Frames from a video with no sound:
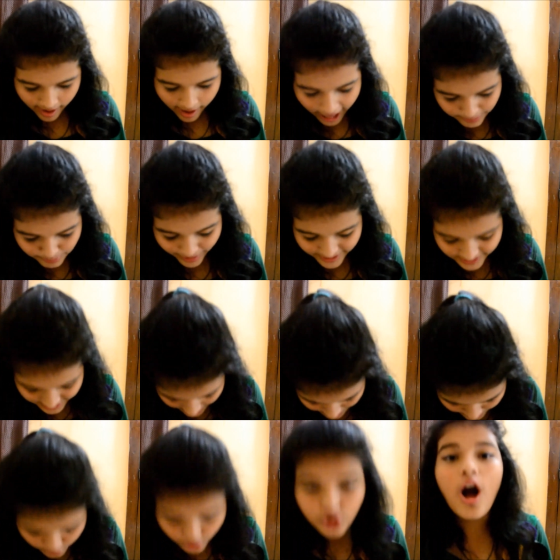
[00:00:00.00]
and by the time
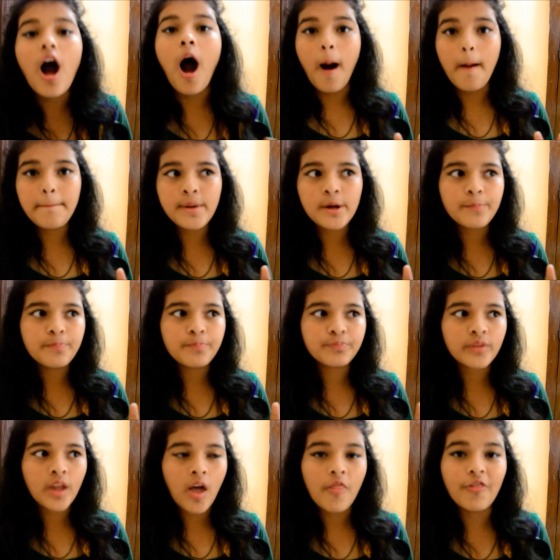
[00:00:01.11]
I look up,
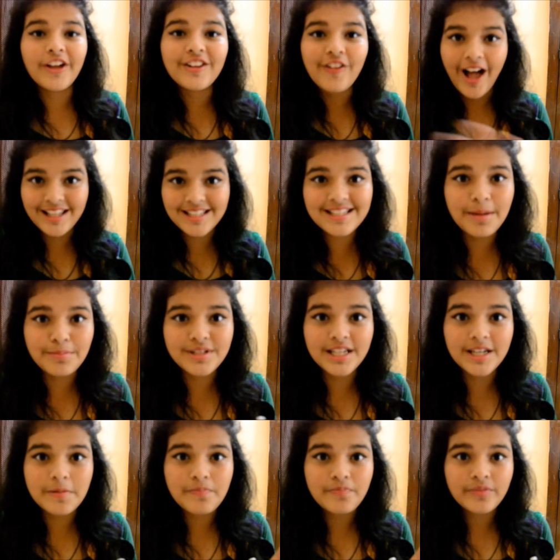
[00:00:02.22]
the class is
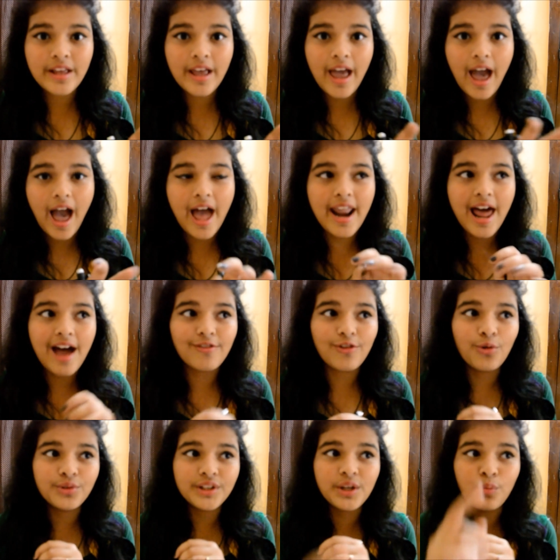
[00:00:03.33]
empty. And I have
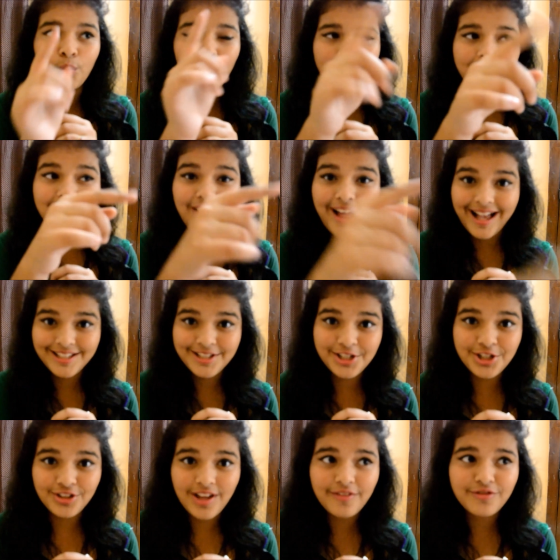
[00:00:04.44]
only my class
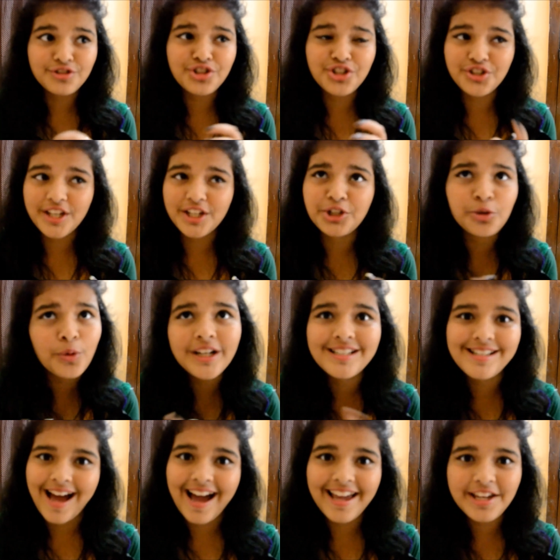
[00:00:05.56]
teacher left, and she's like, do you want to
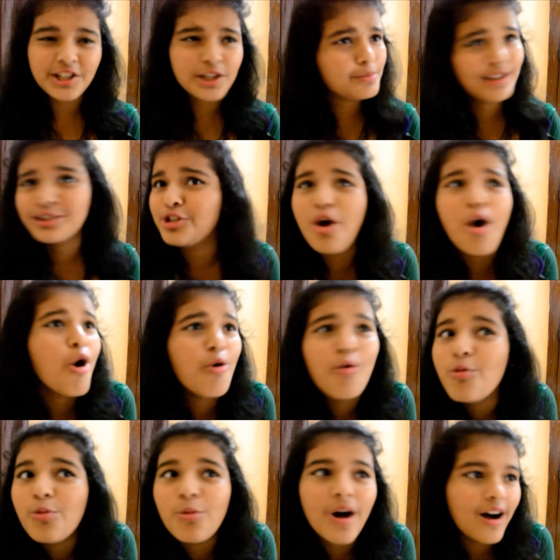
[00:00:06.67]
die here? I'm like,
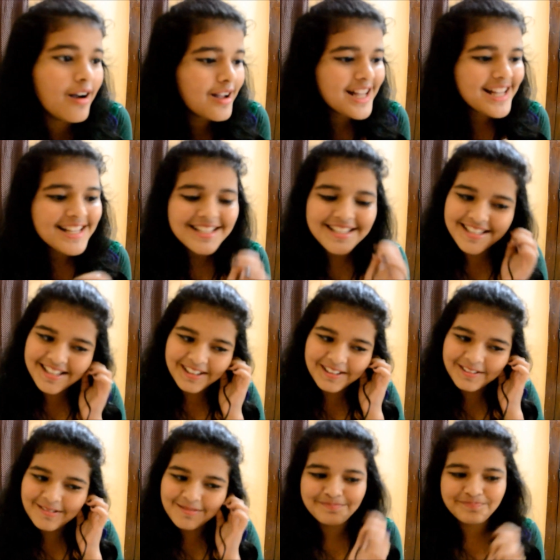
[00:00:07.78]
no.
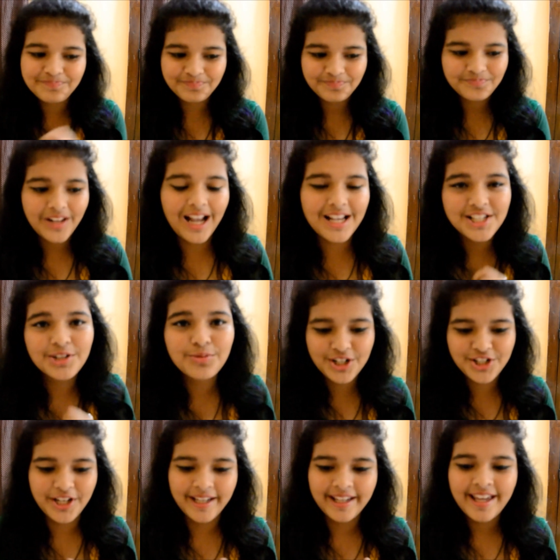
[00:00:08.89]
So I start
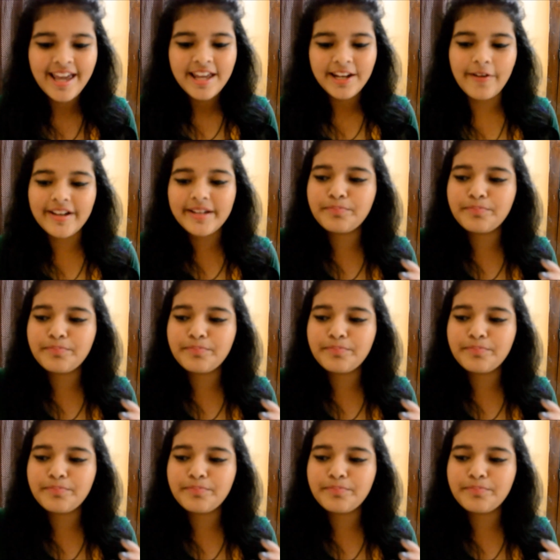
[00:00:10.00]
rushing. Now, I,